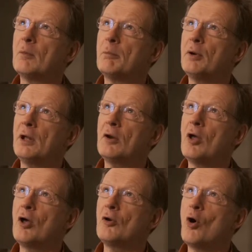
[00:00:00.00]
putting an
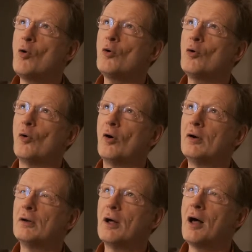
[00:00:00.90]

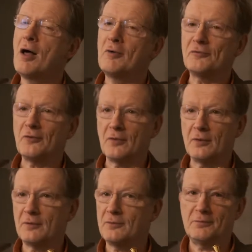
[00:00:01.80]
encore after
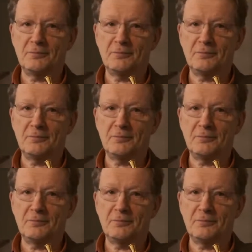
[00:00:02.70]
the